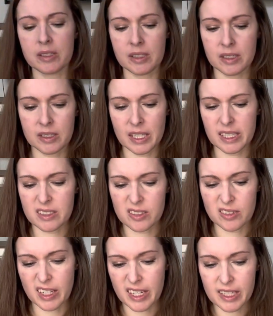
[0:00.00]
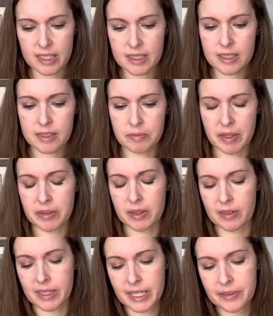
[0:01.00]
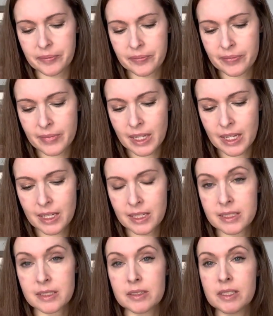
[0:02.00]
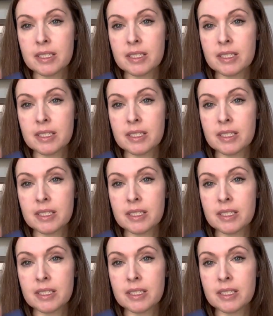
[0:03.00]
on her like 2 days, maybe 3. So she